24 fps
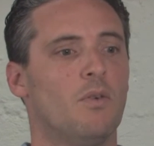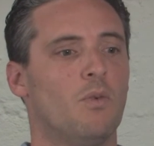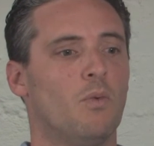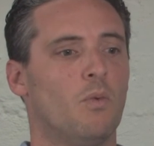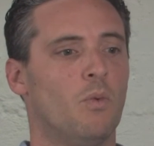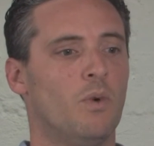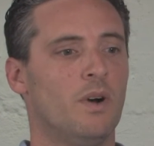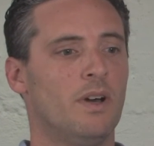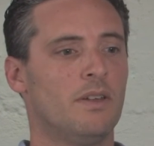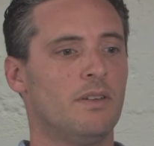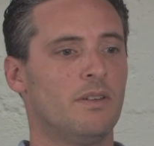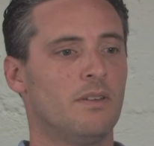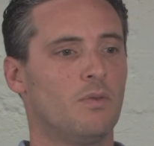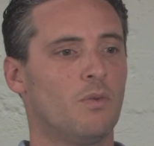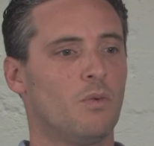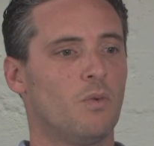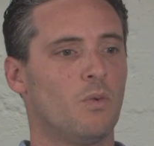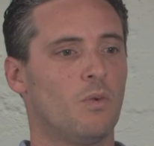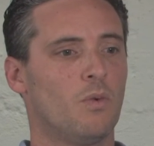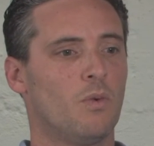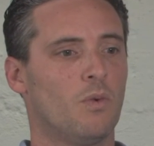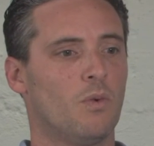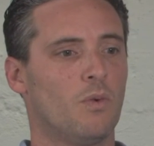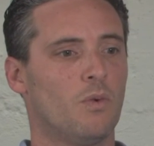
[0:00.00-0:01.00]

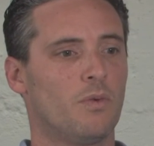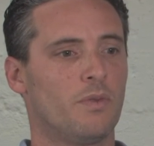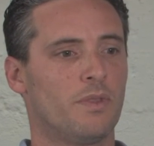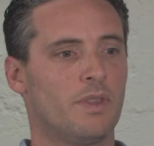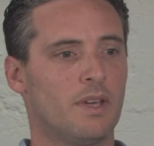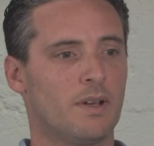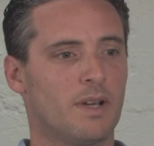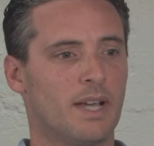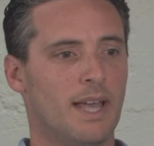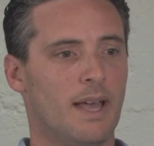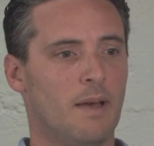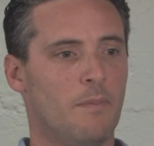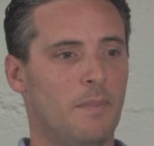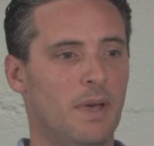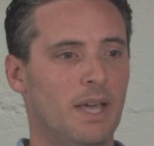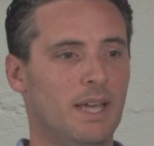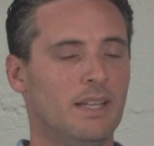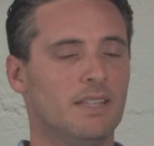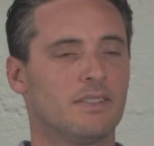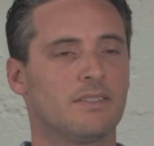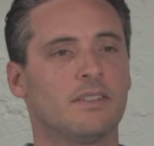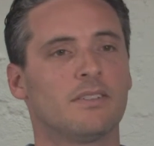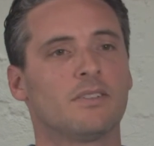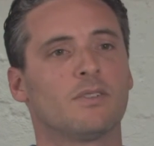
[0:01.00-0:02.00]
When the
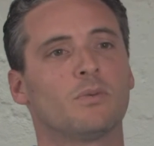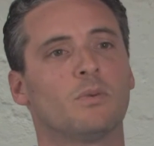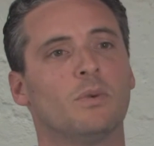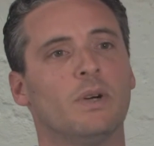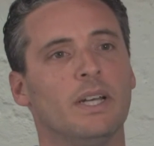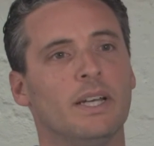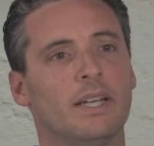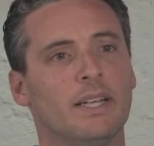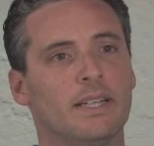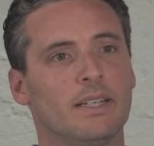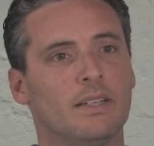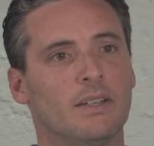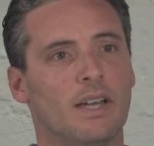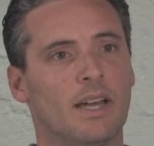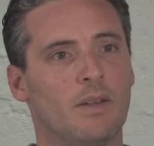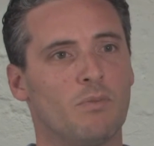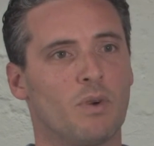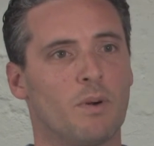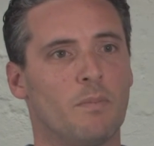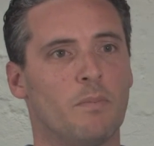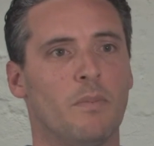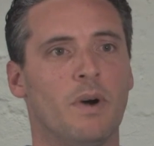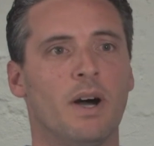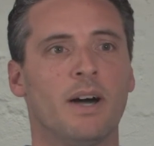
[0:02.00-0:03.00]
campaign is underway and
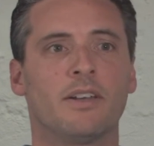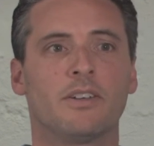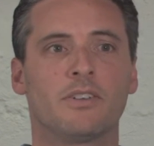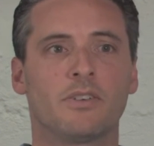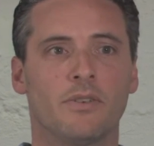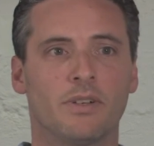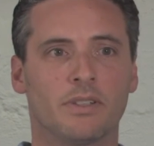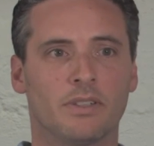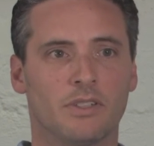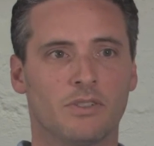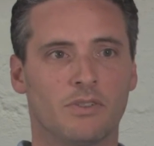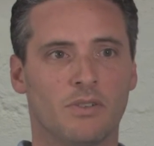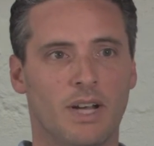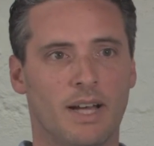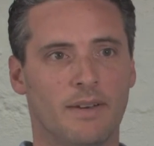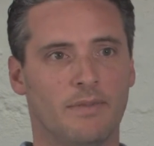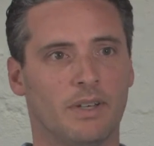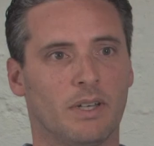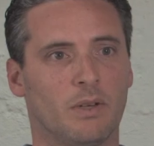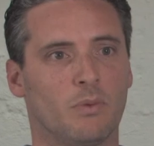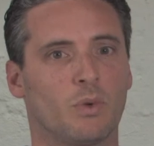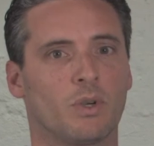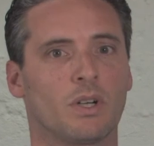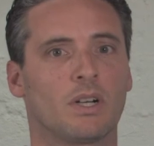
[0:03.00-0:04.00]
we're monitoring the
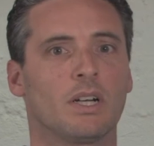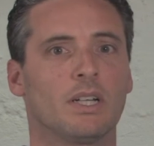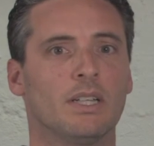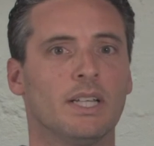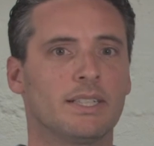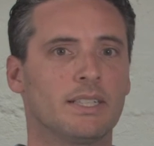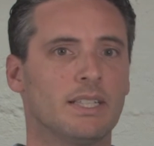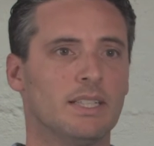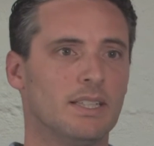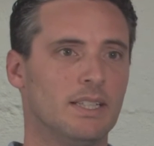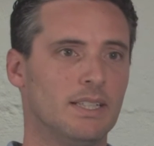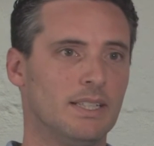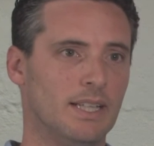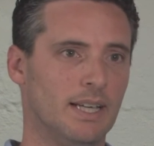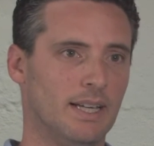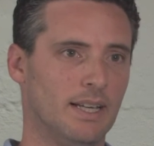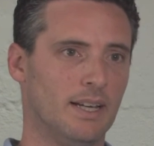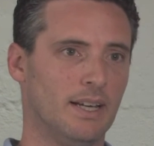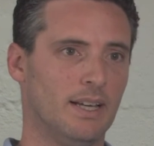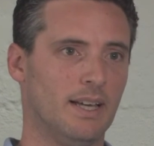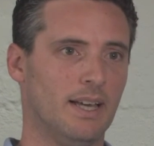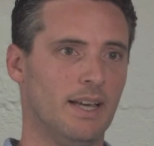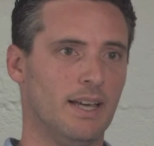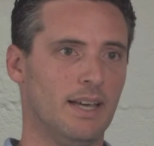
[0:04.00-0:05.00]
traffic and we're collecting the
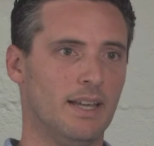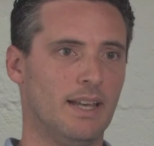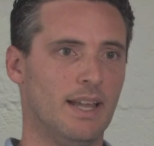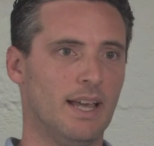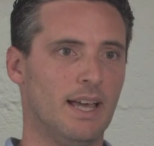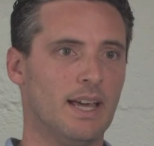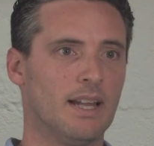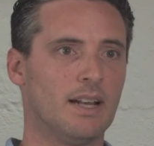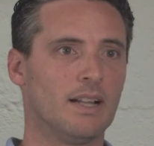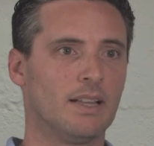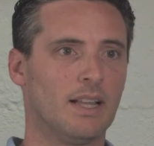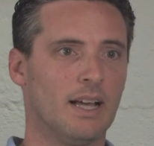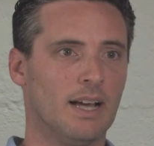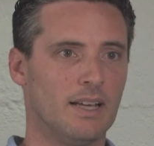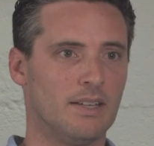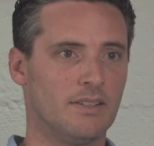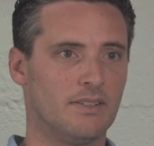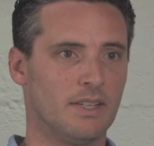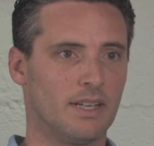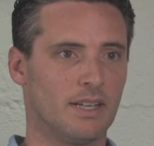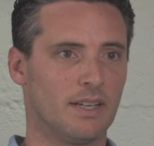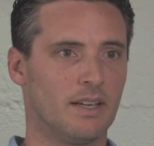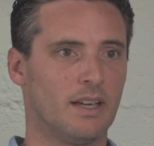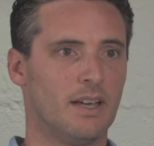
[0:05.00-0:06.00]
data and
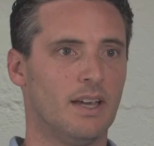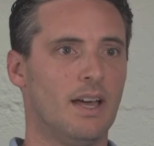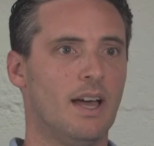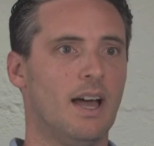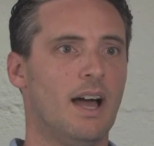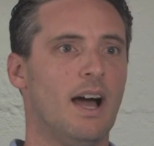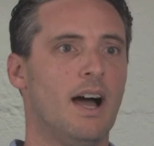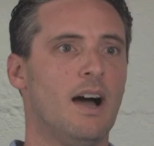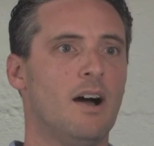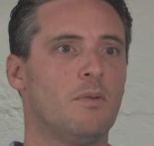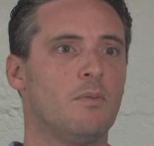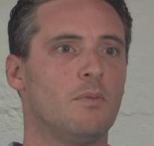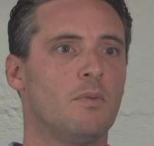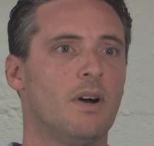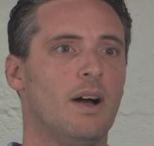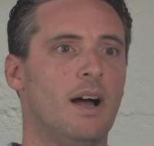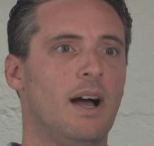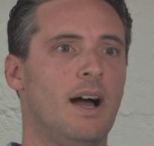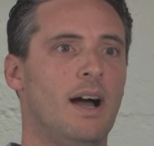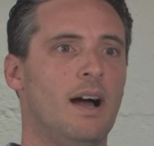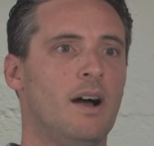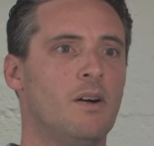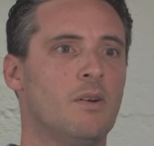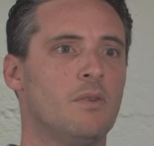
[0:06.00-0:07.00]
analyzing
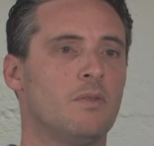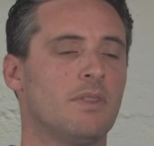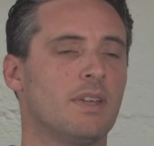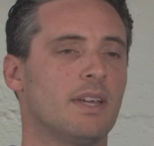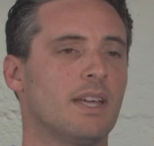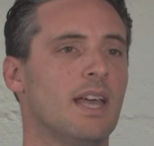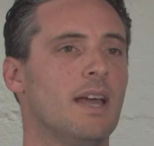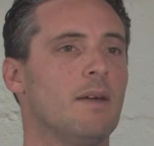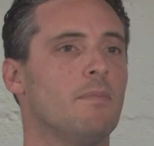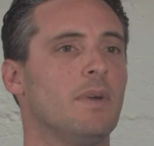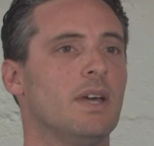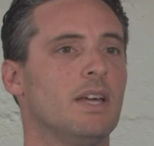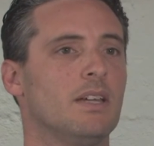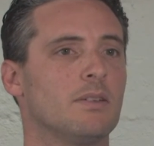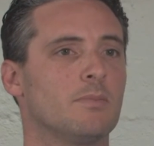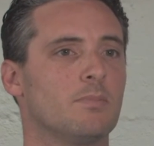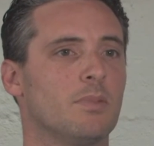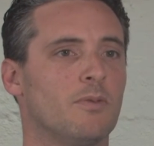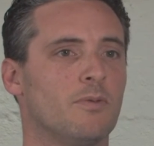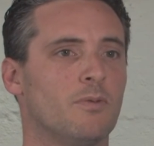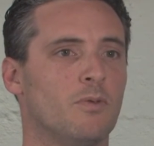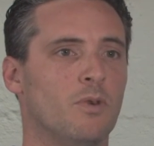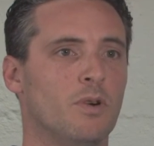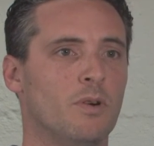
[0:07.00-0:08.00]
how the campaign is
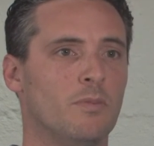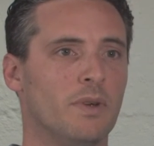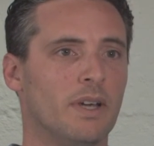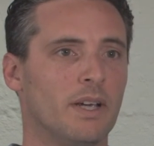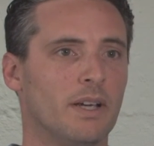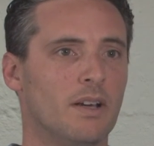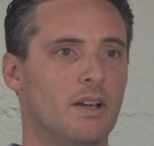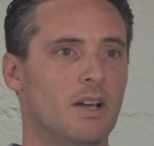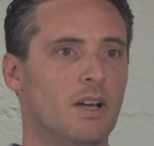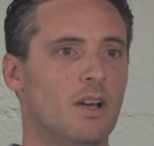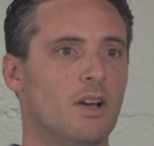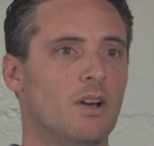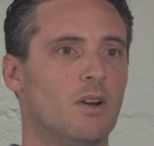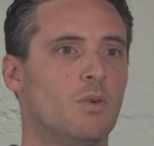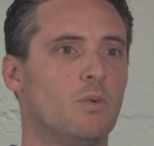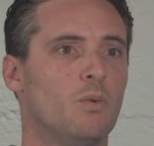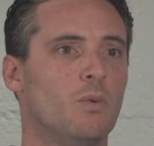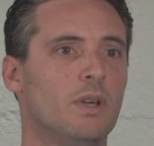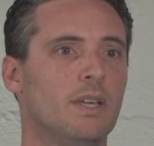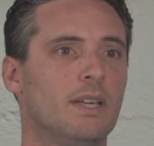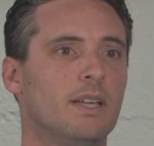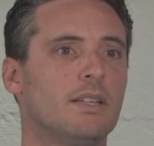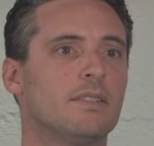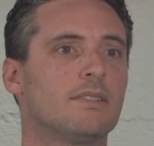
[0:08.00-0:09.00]
performing,
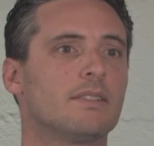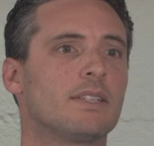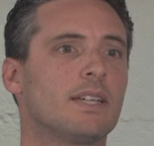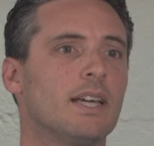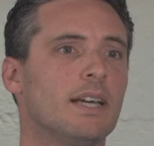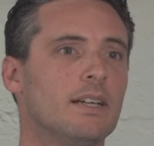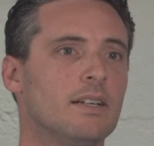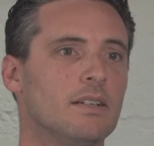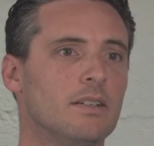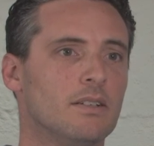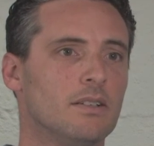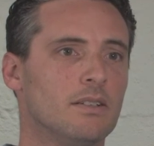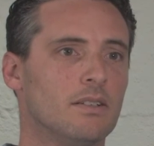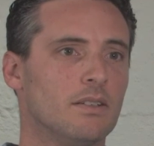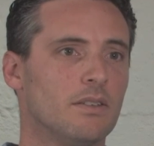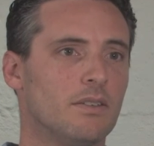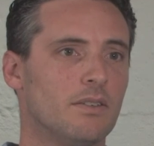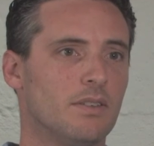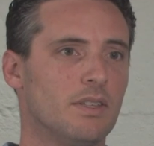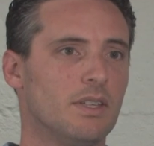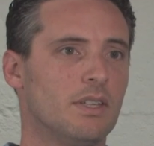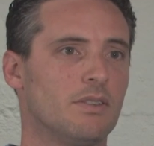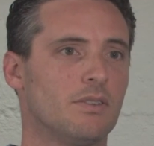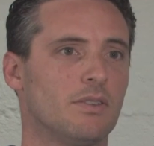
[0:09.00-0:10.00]
we can scale
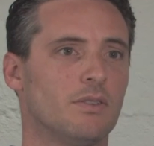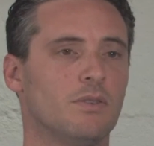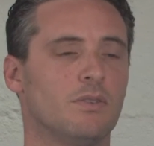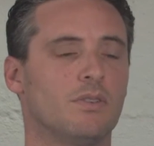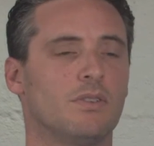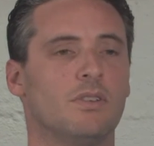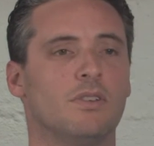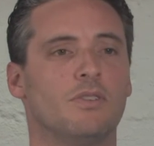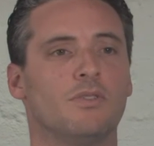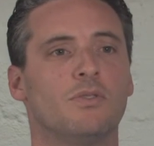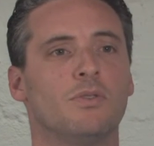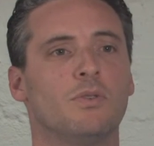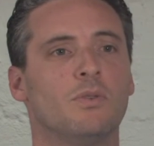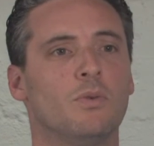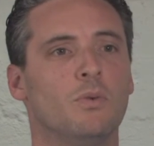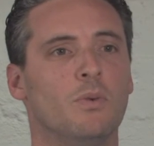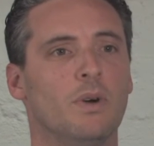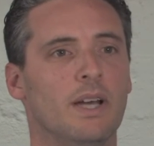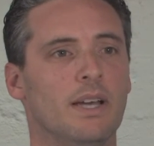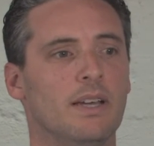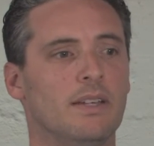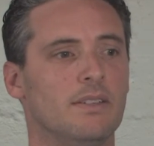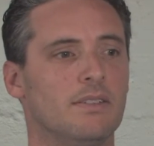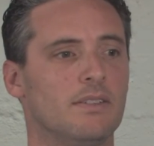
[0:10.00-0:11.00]
the solution in two
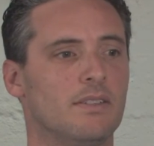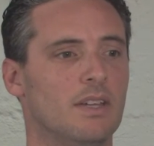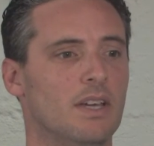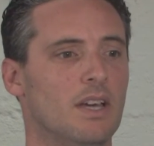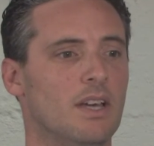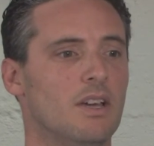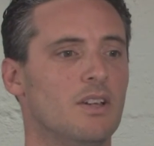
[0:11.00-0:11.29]
ways.